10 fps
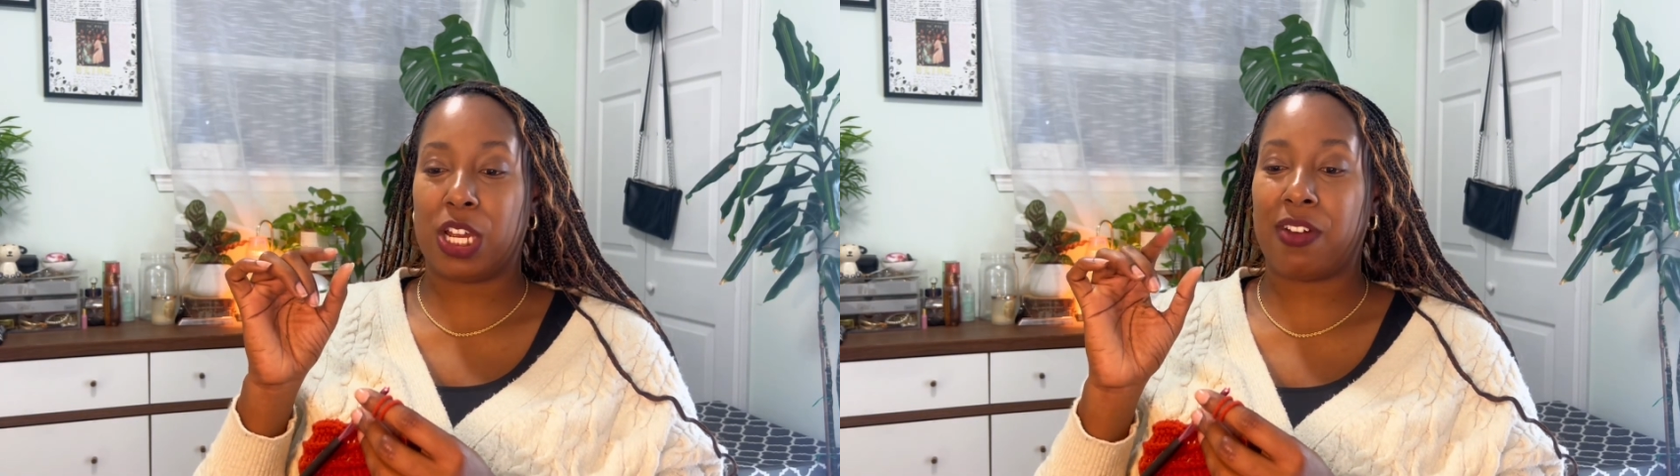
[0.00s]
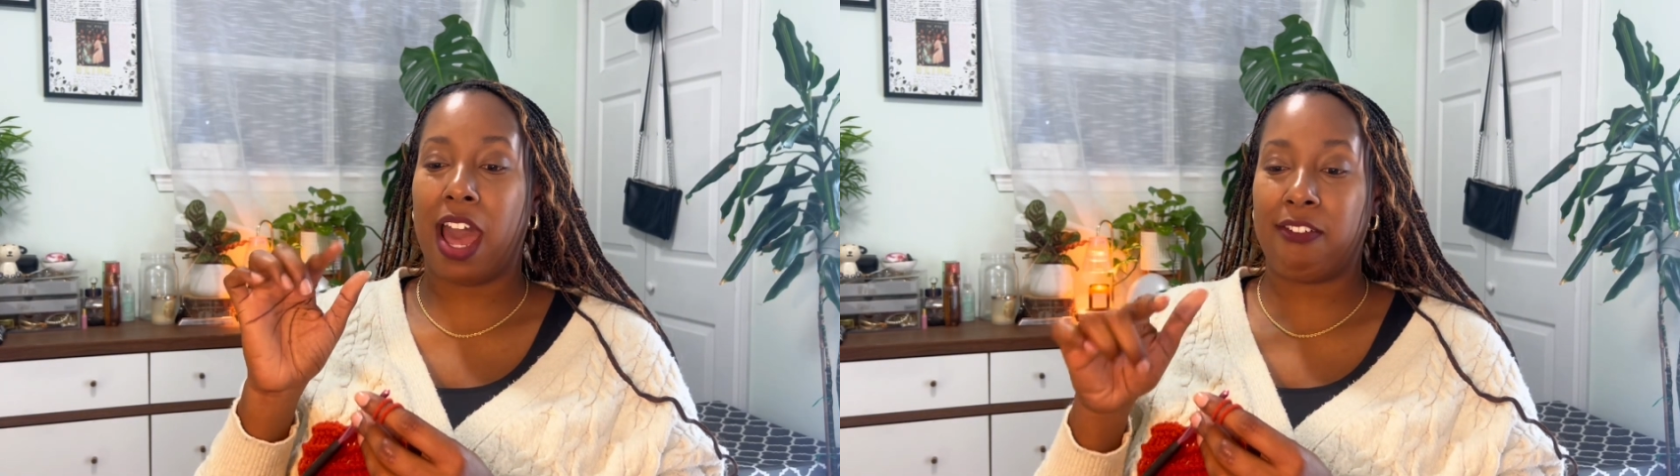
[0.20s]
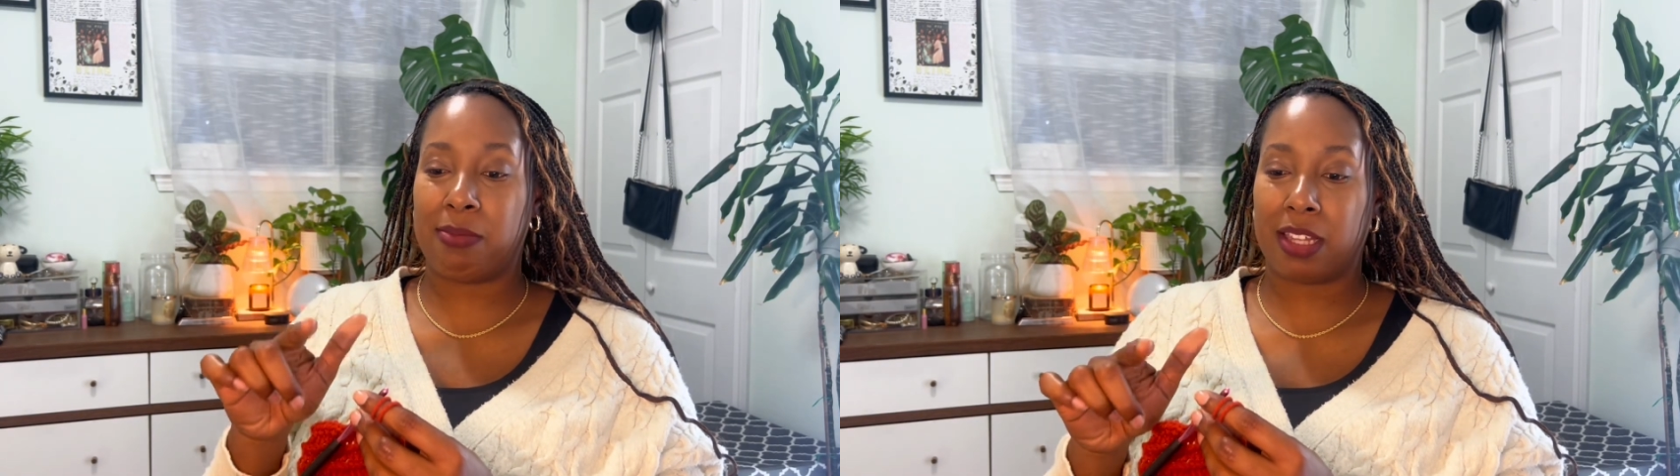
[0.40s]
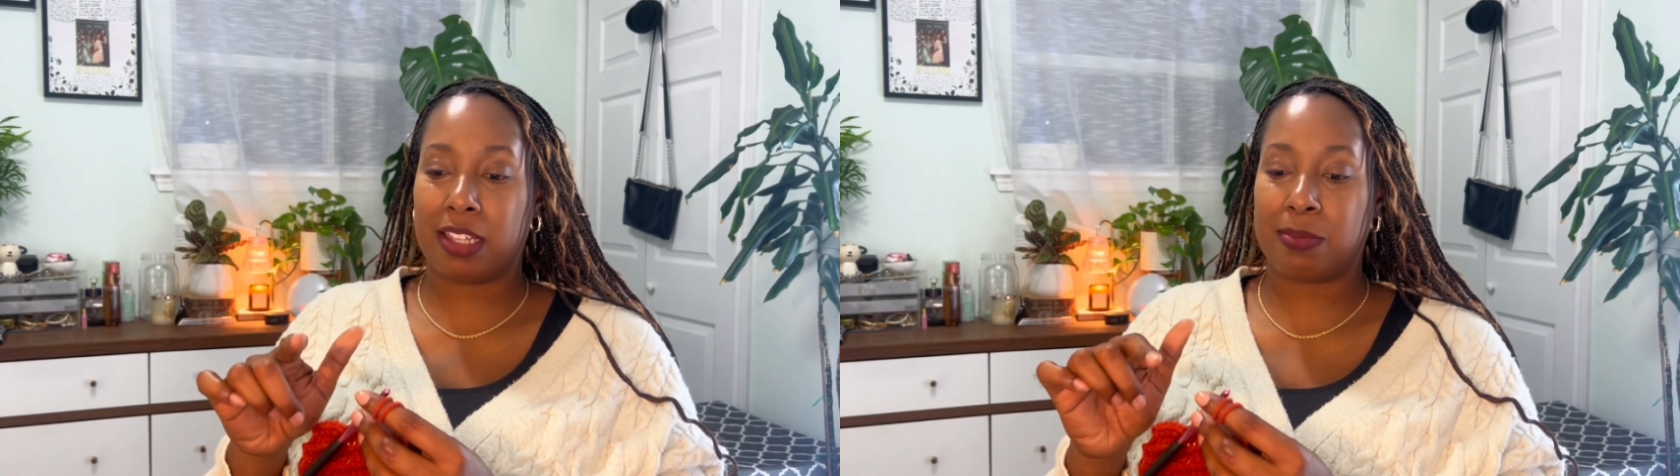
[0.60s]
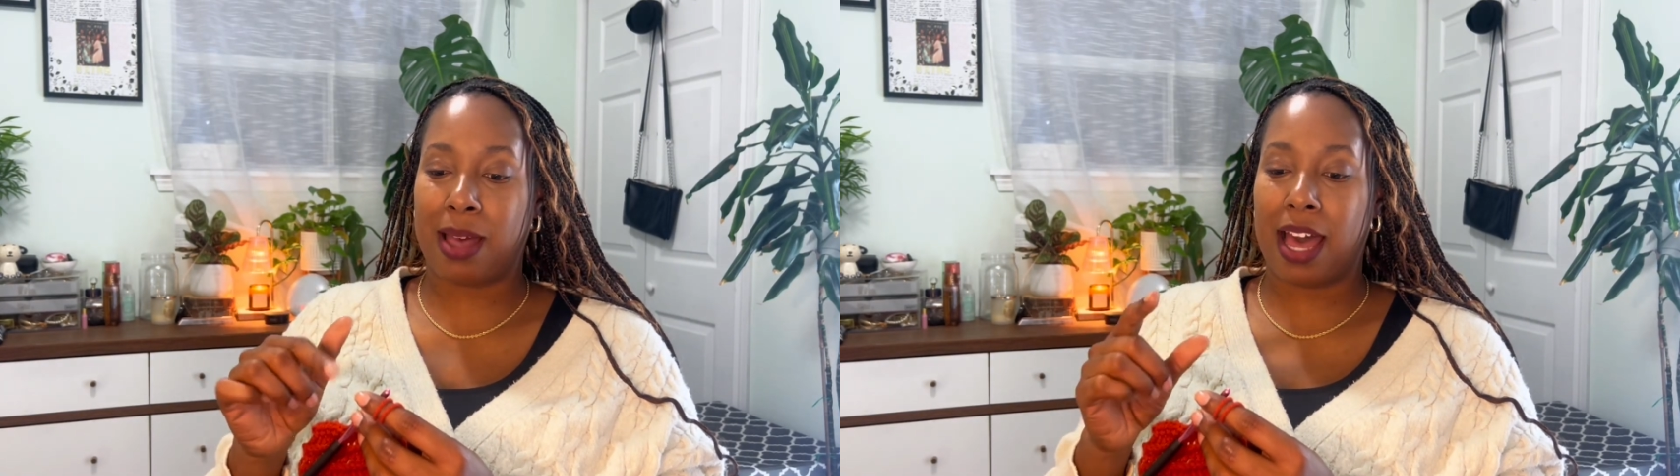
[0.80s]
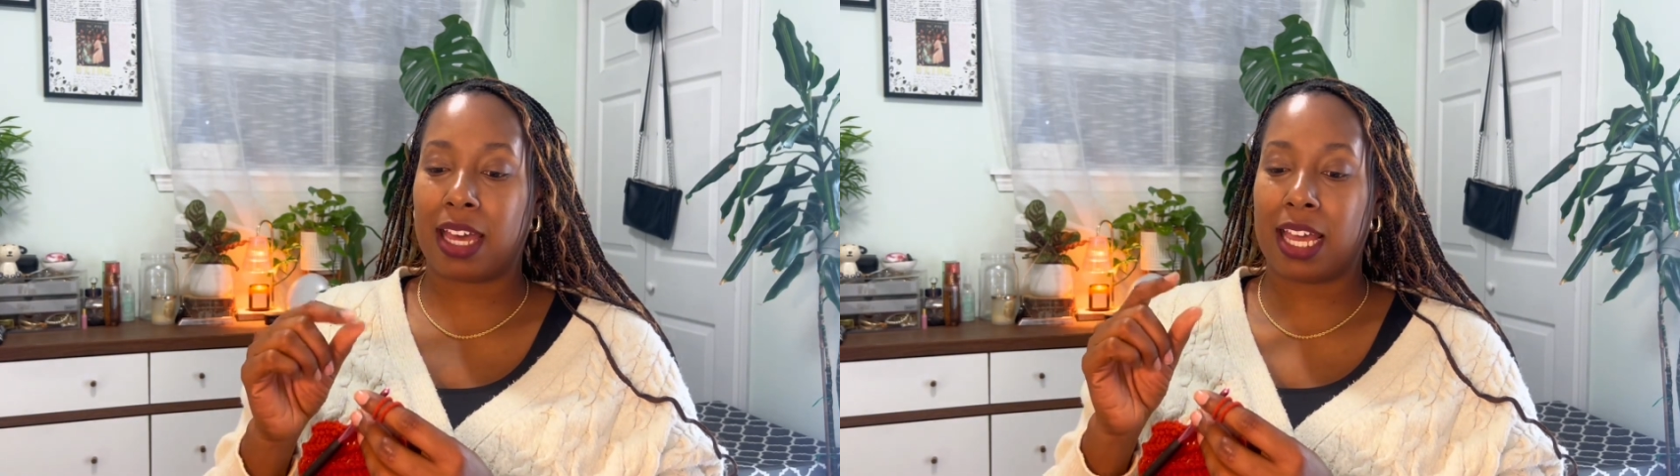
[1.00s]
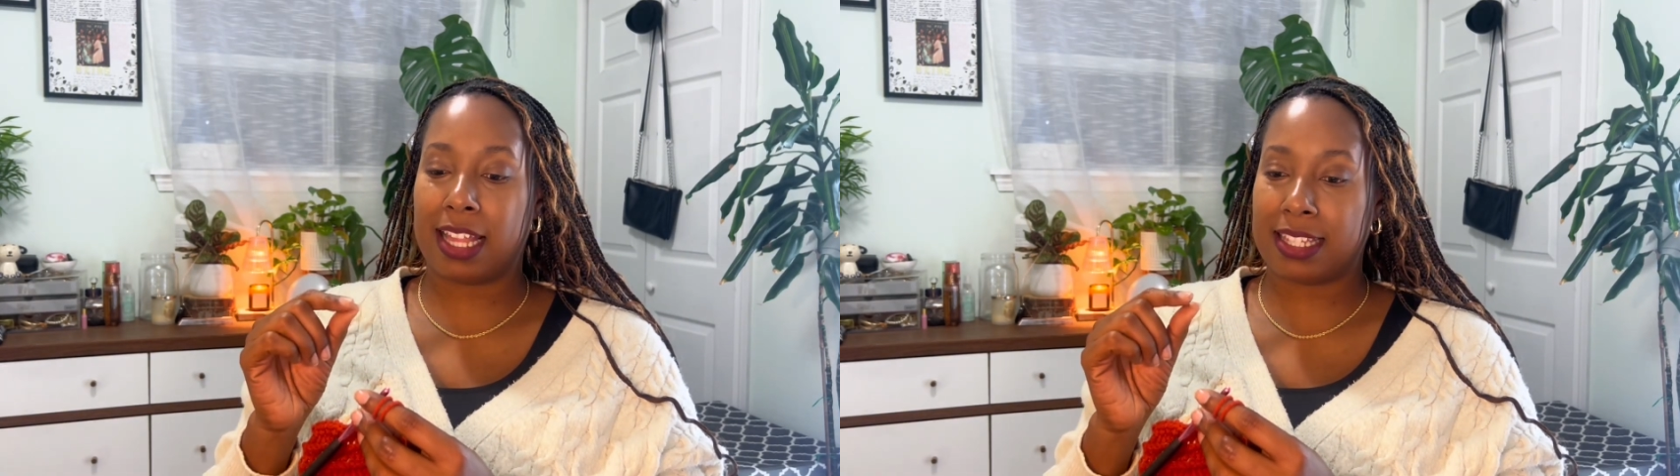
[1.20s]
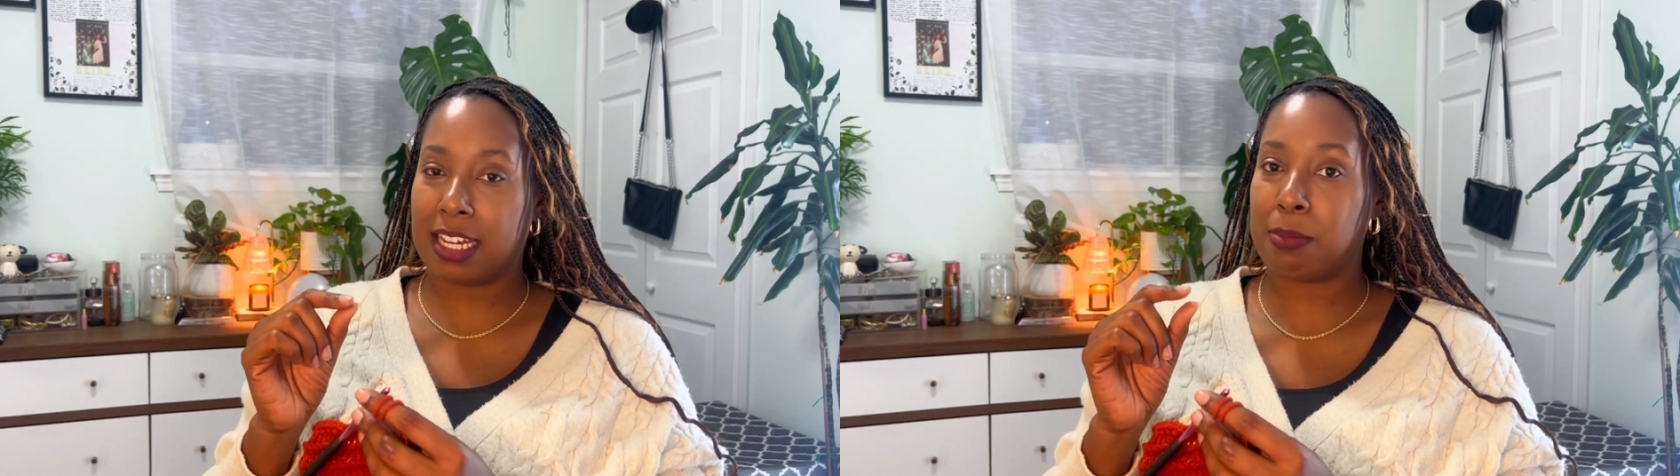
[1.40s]
If I ever make this bag,
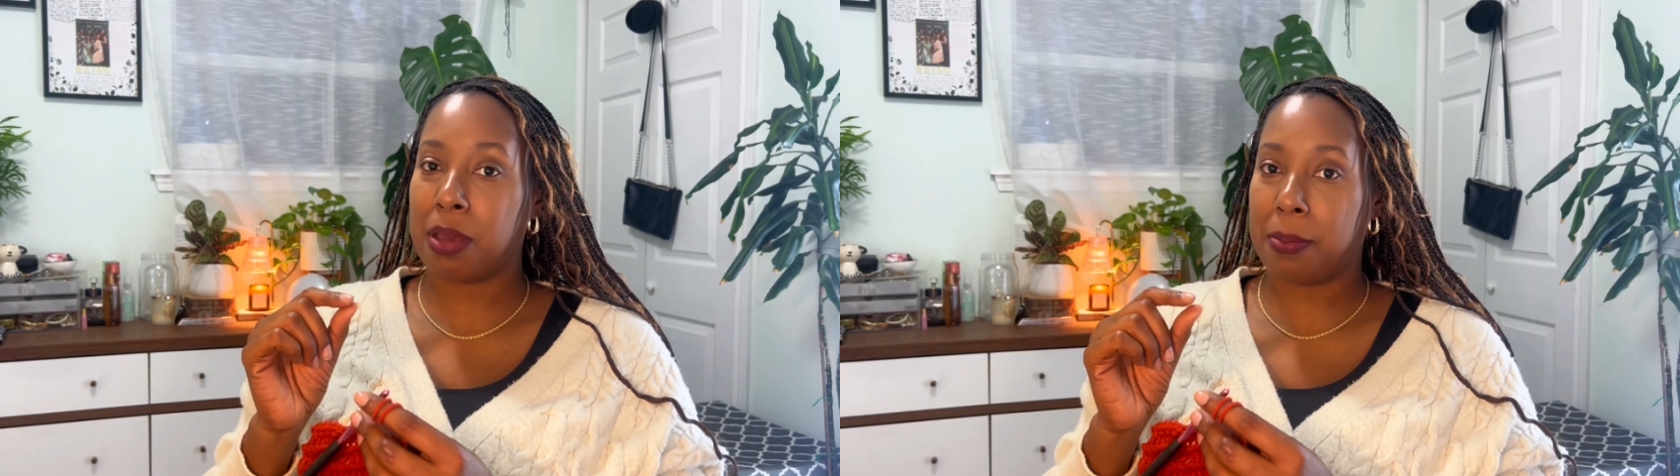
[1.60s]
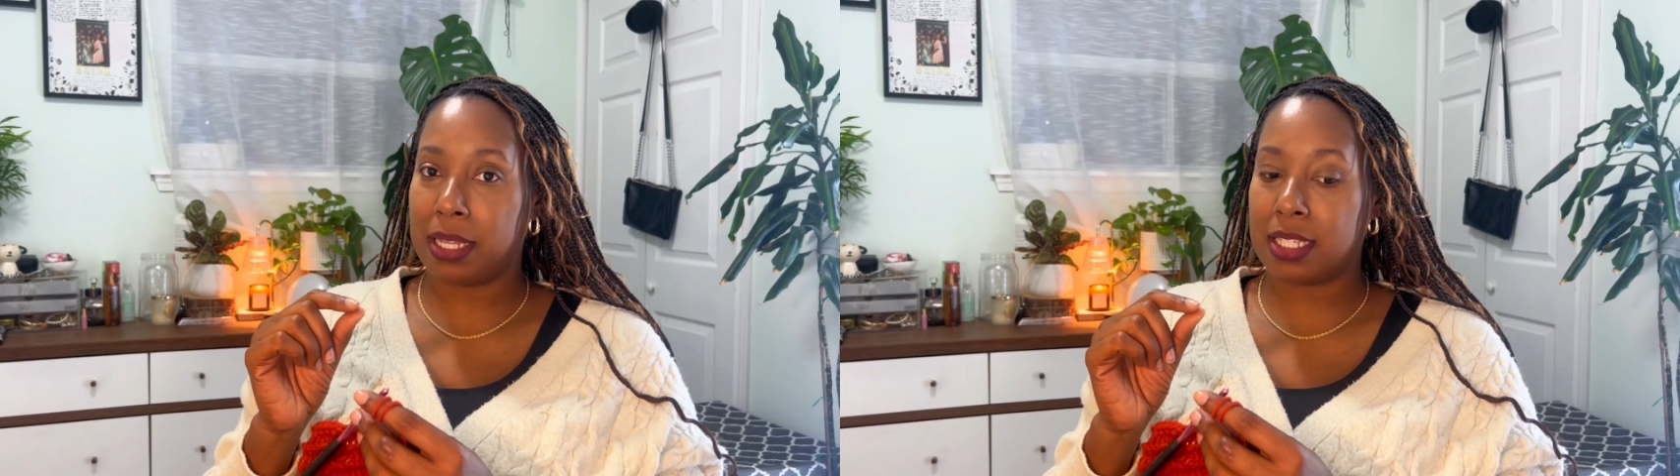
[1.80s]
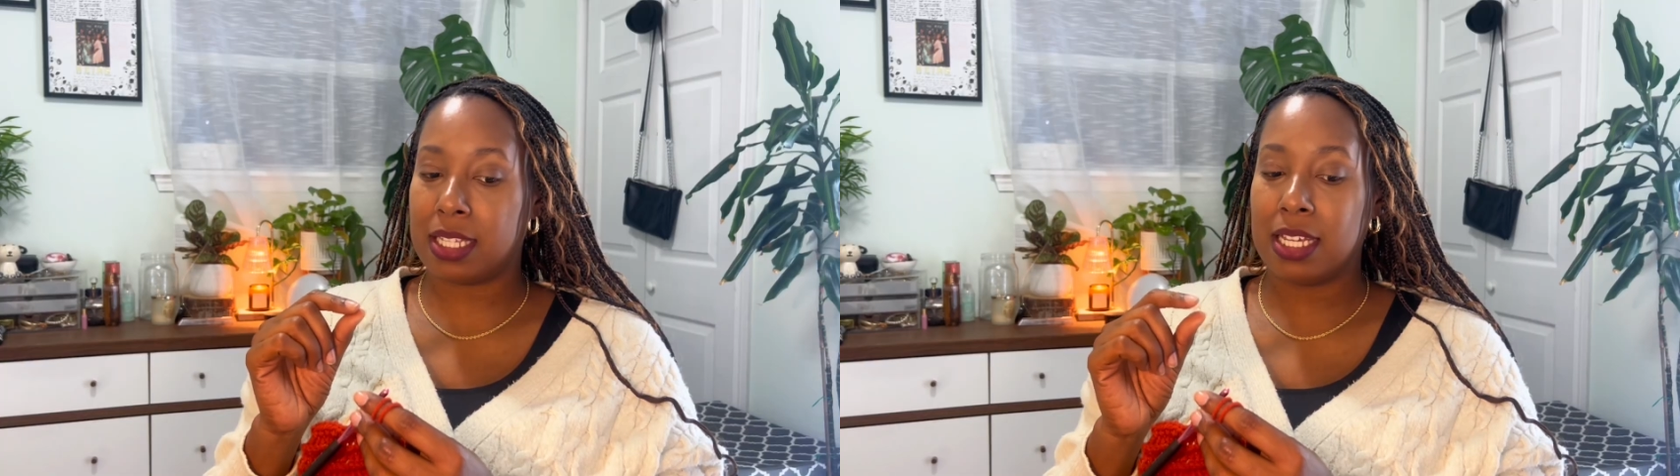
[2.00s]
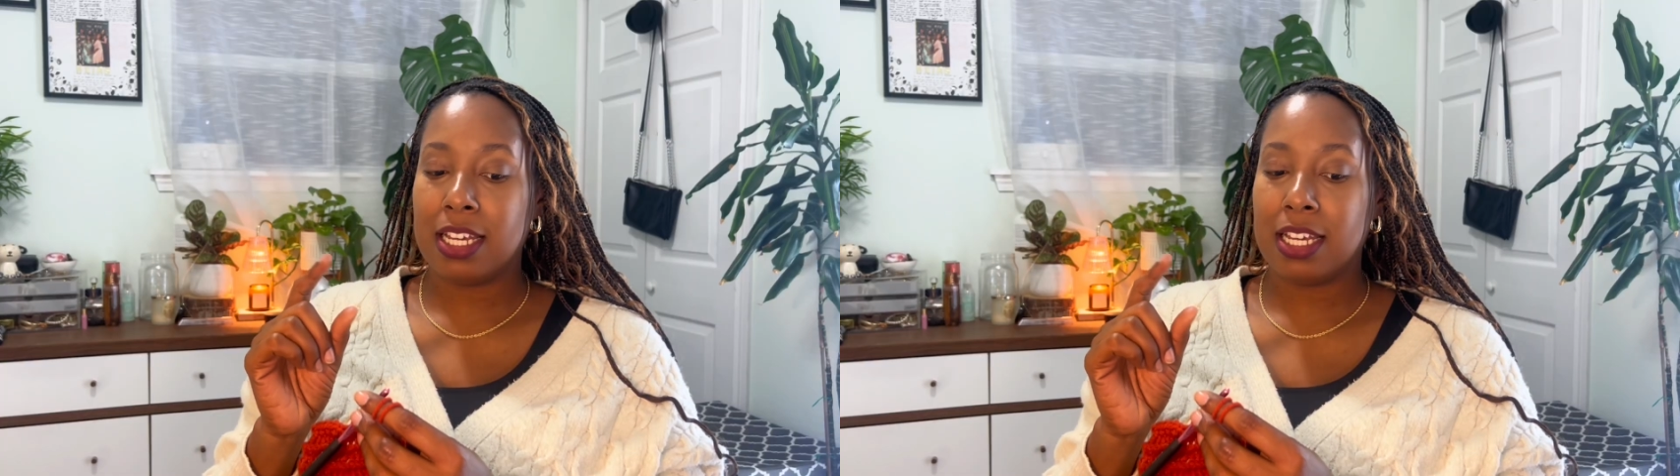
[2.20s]
it's gonna be a button.